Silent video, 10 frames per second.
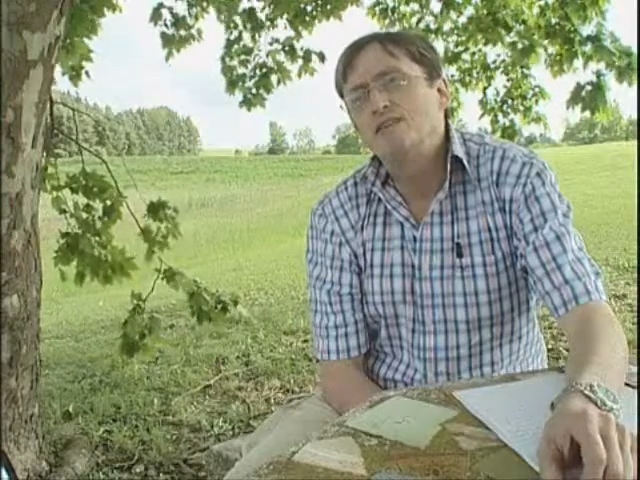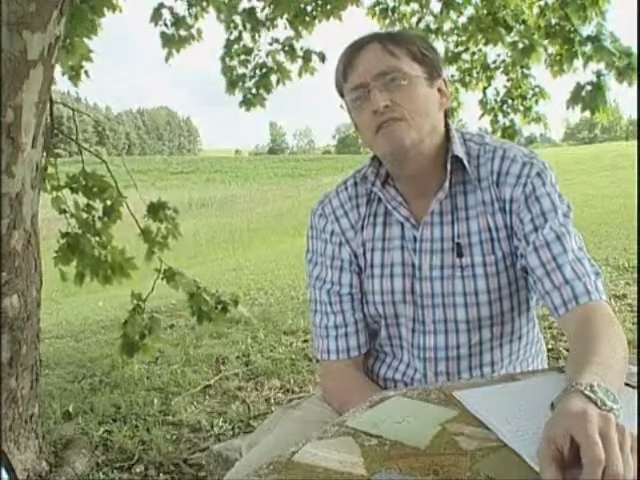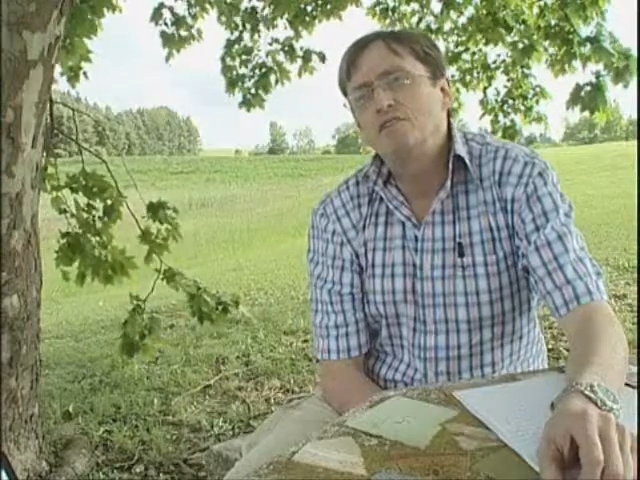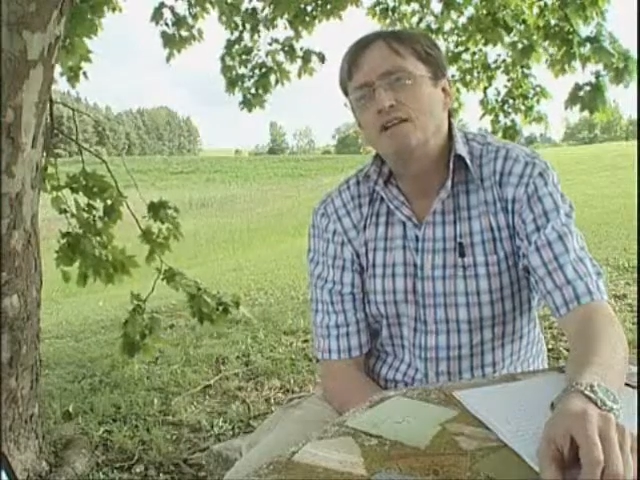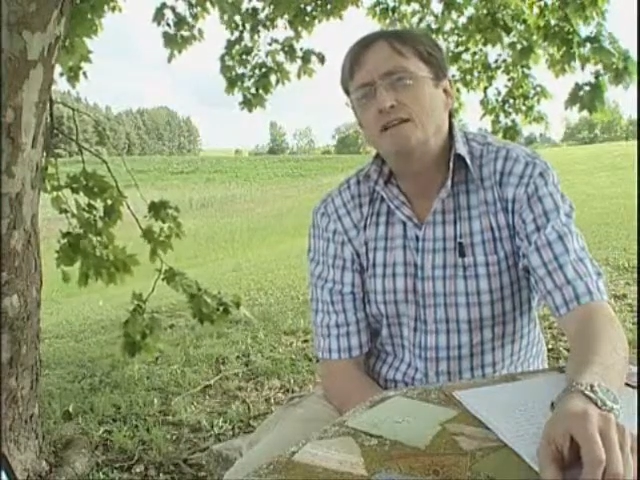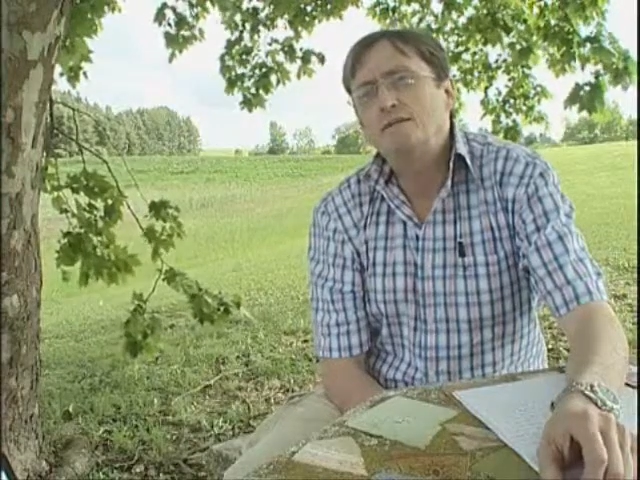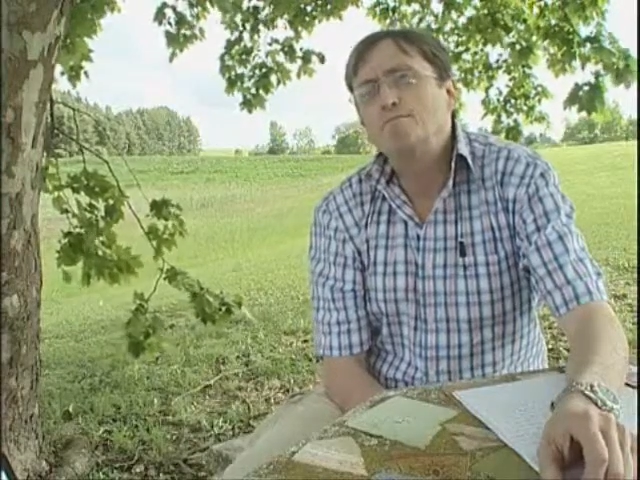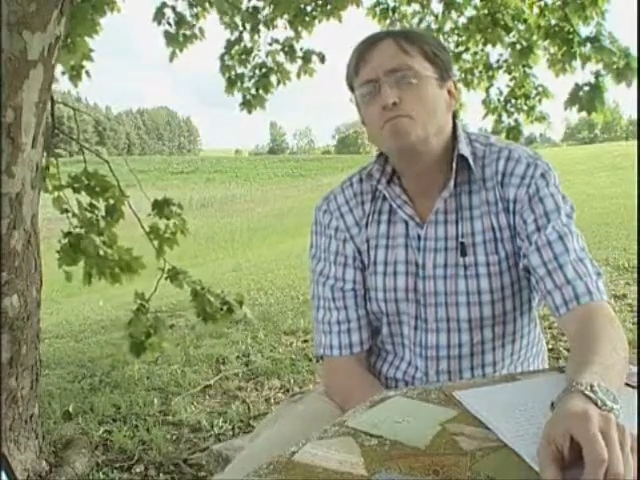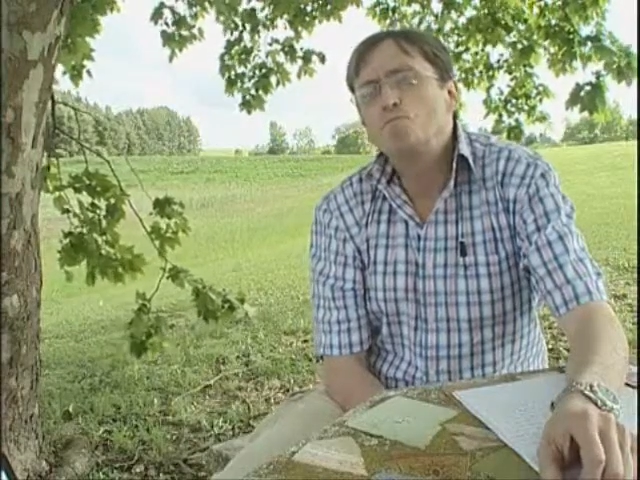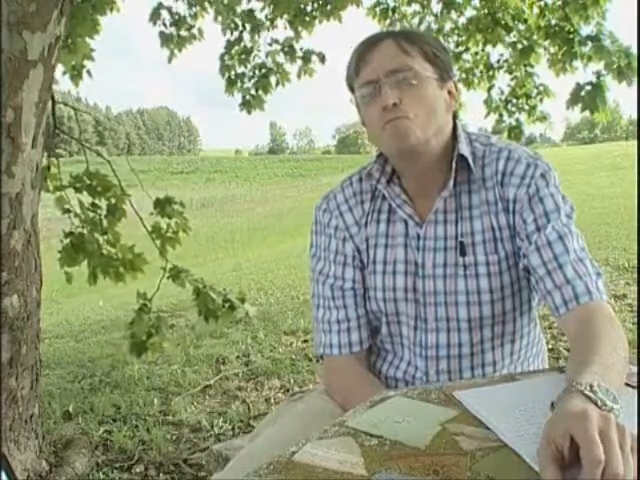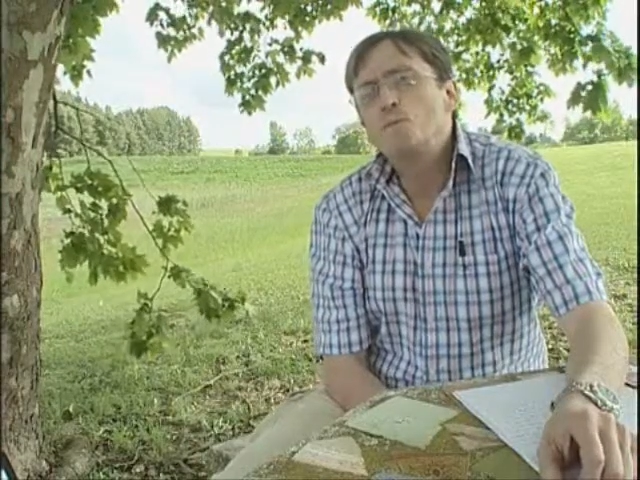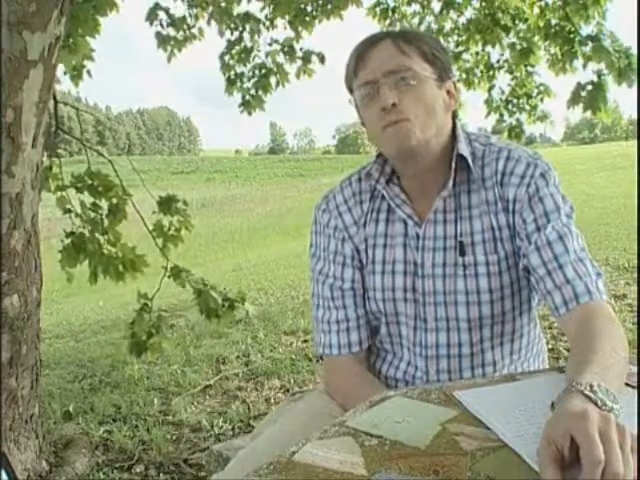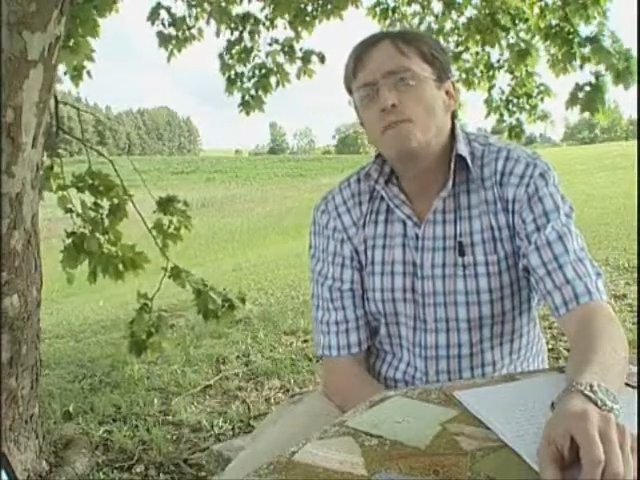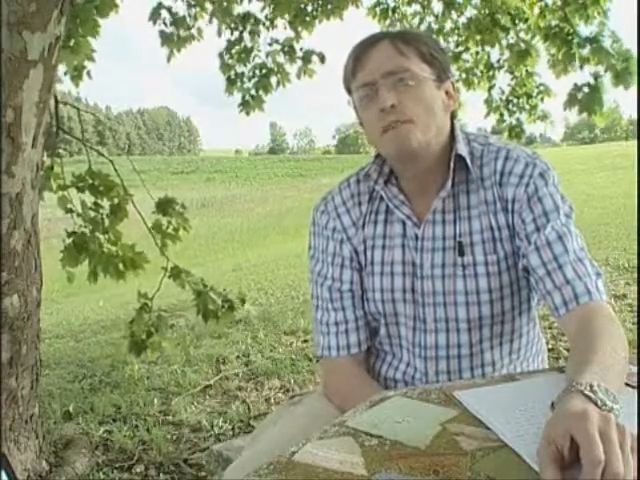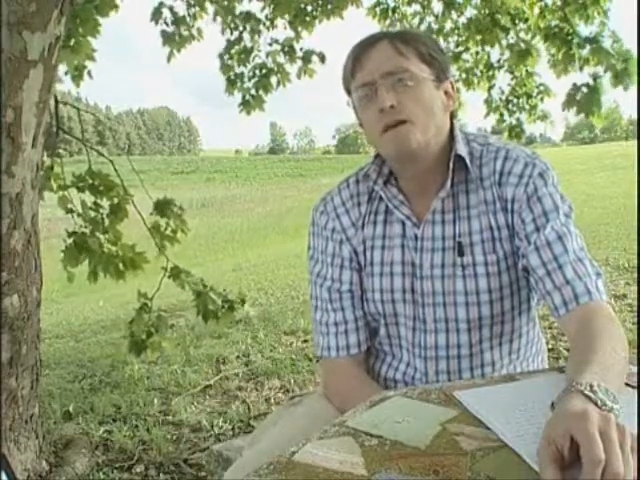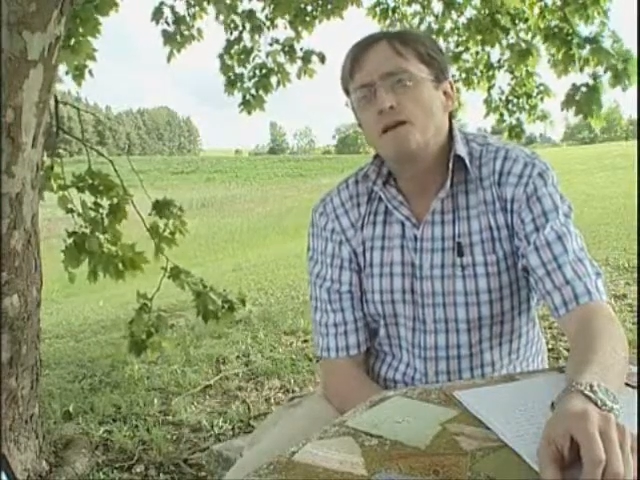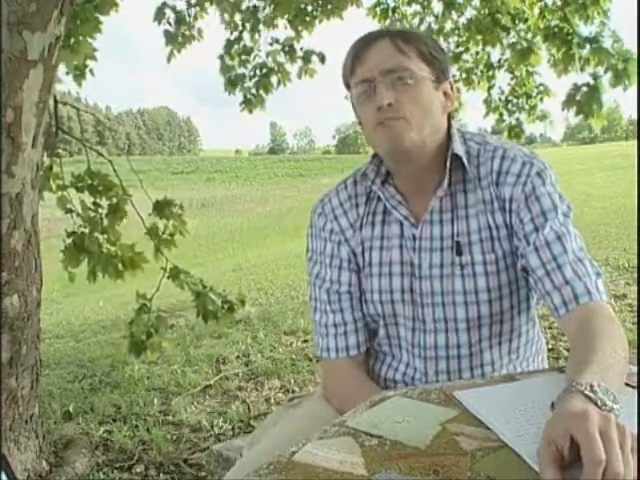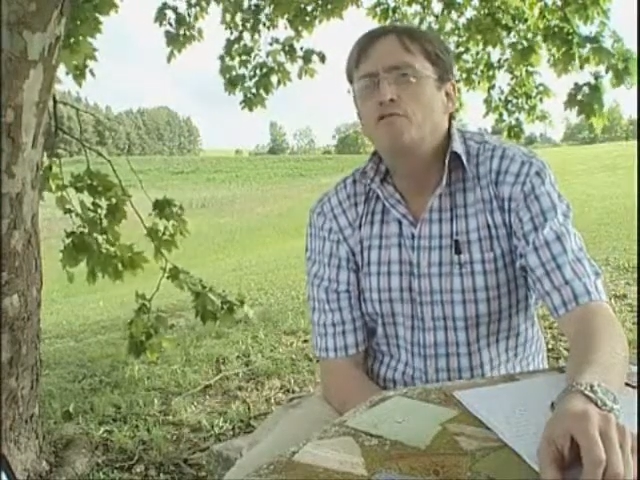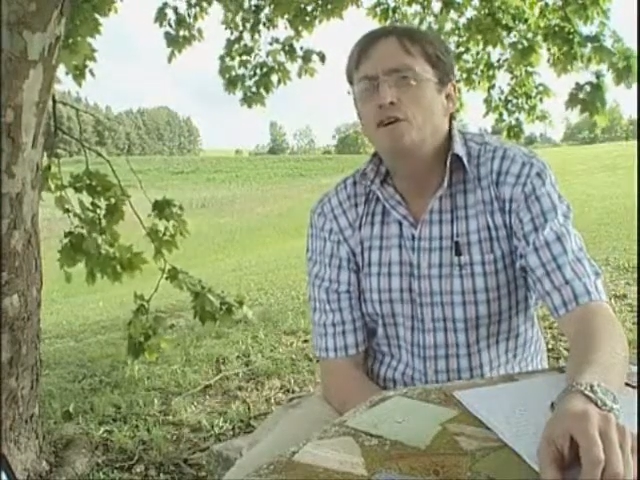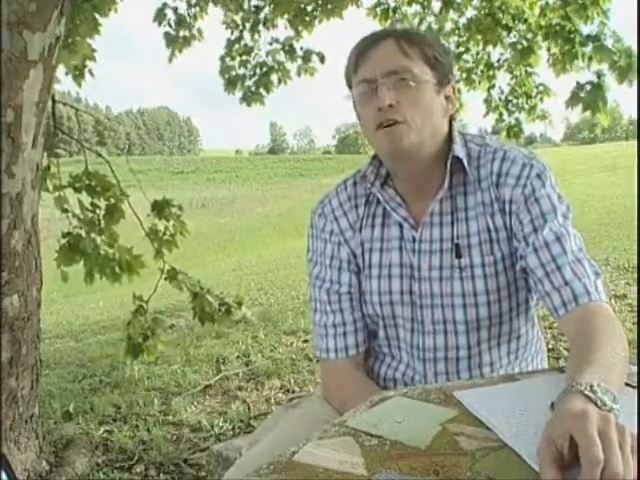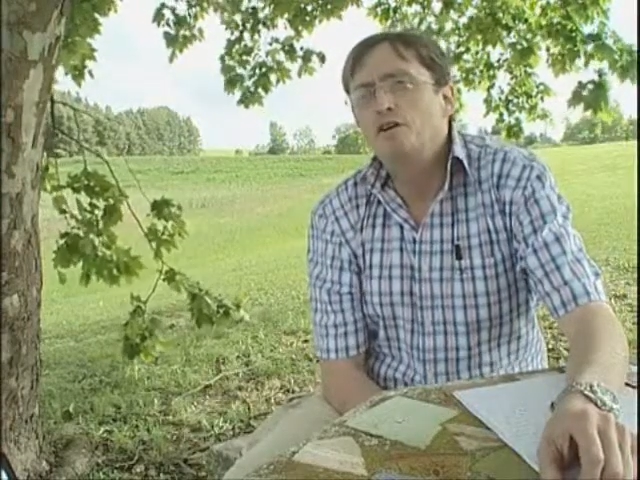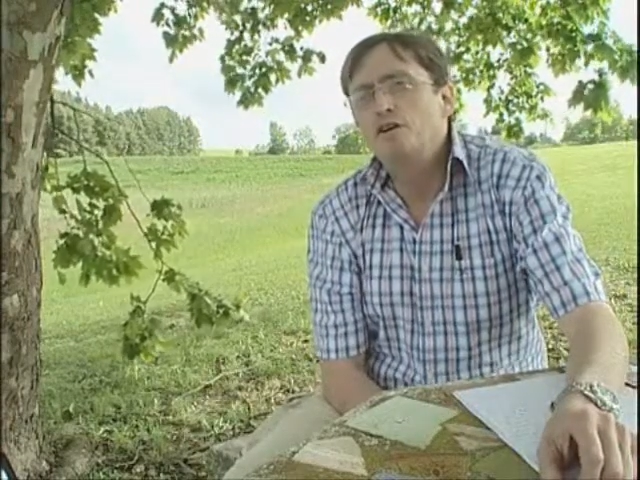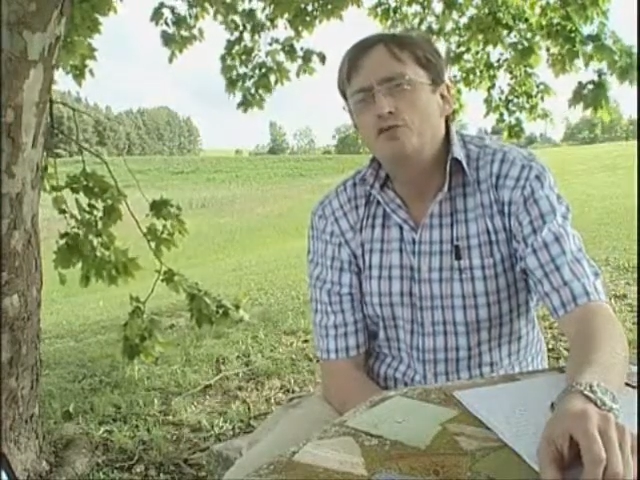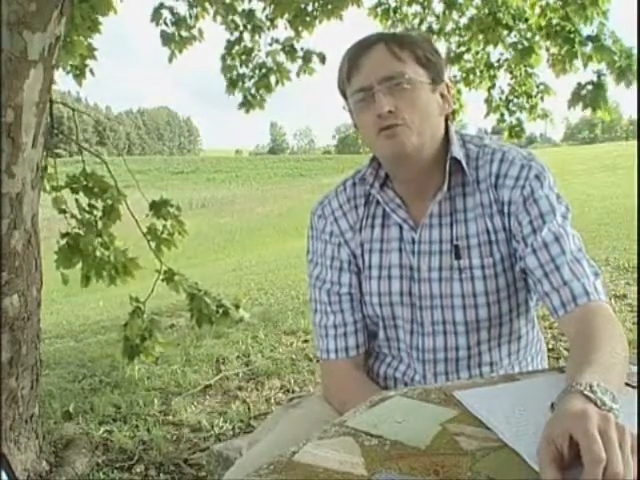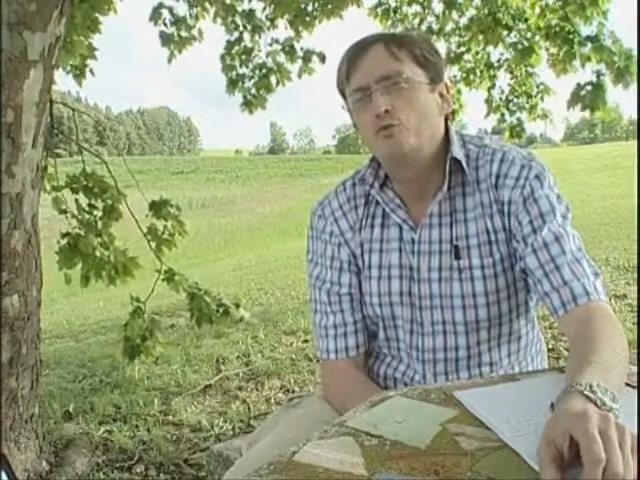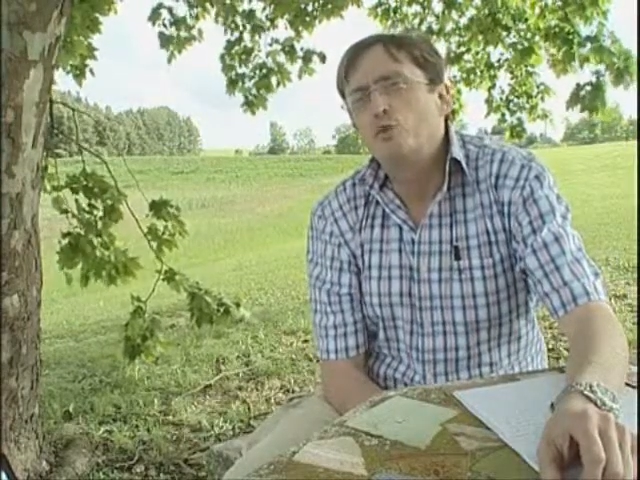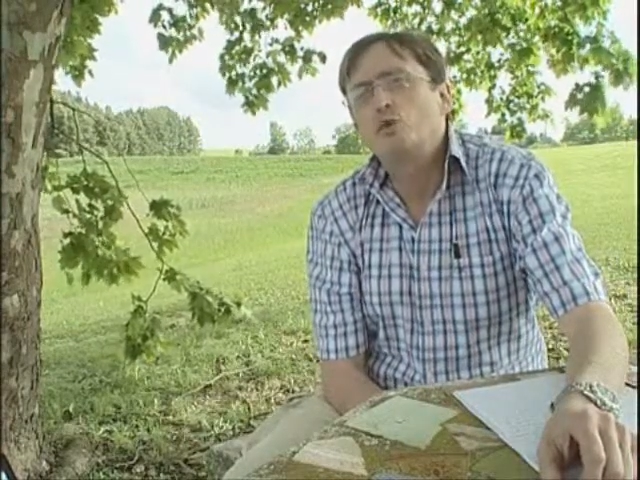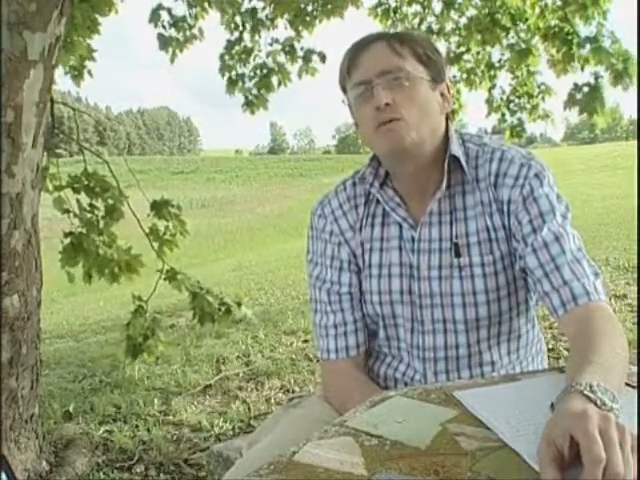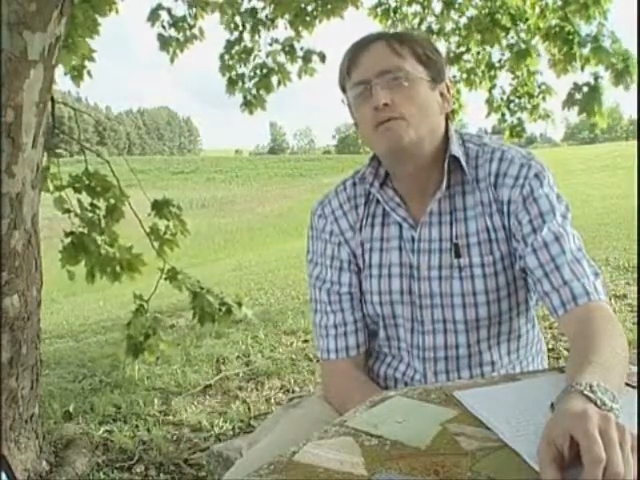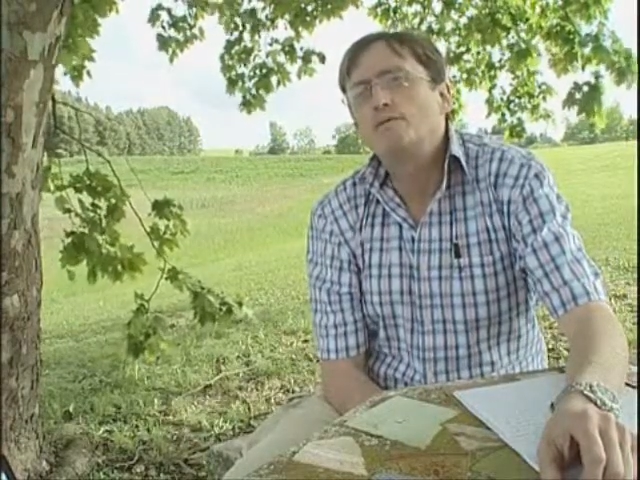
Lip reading: in fact, am very, very small.